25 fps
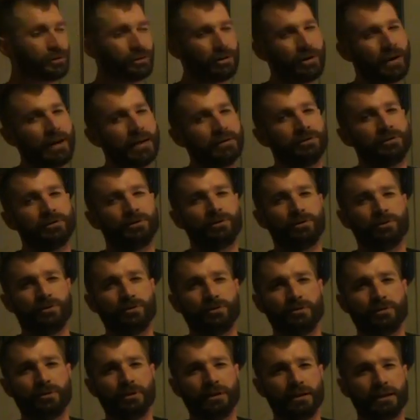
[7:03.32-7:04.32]
your
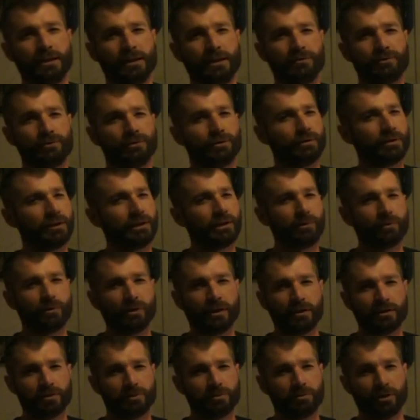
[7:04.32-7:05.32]
altitude if you're
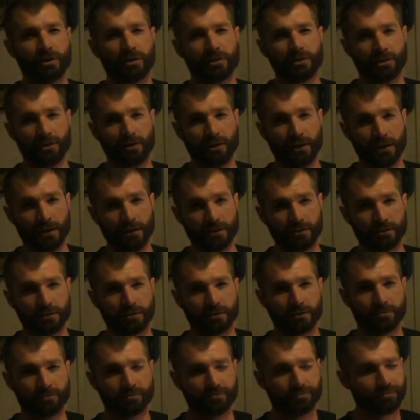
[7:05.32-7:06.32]
anywhere else but on the ground.
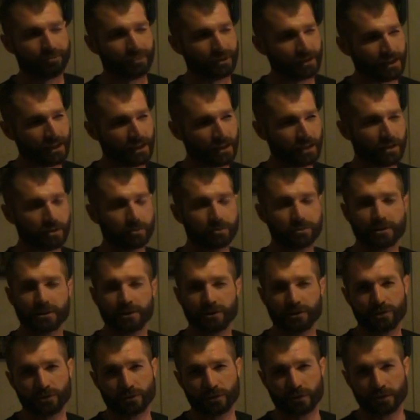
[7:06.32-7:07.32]
But that comes
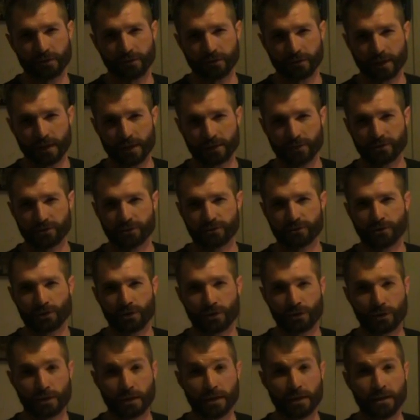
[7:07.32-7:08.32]
into our location,
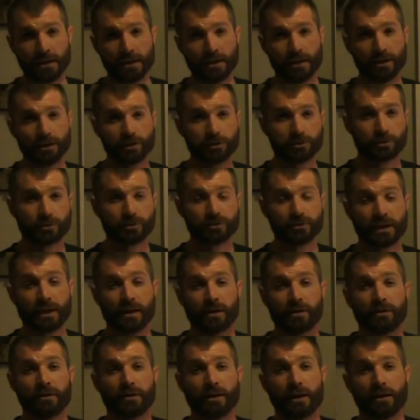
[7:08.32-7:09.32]
so Hillsboro
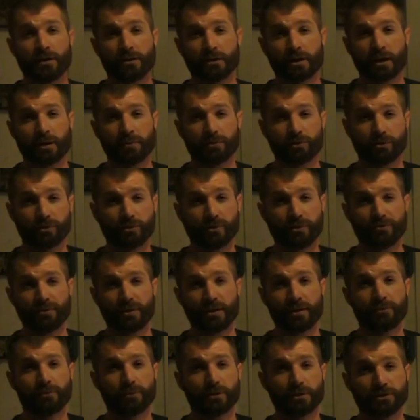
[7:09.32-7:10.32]
Tower, Helicopter
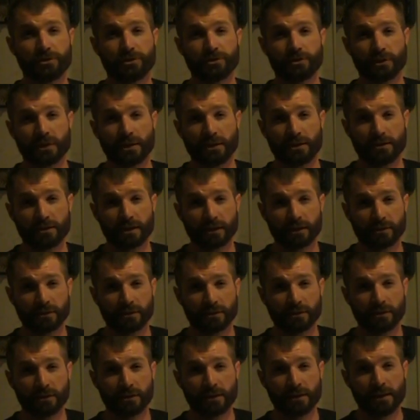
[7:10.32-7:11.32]
351 Juliet
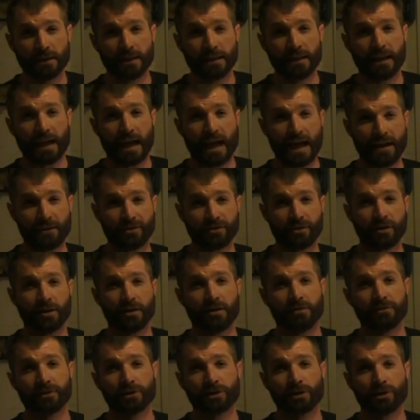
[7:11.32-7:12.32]
Delta, at the
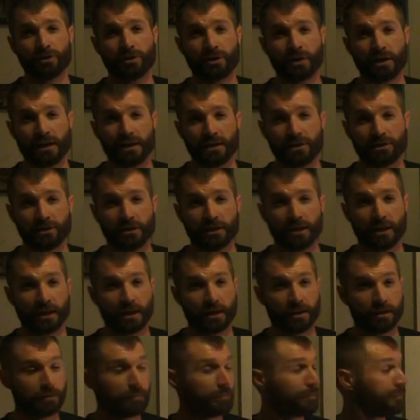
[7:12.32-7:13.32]
hover cone at
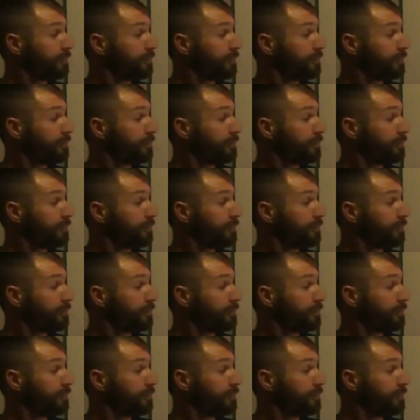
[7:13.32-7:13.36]
HAI,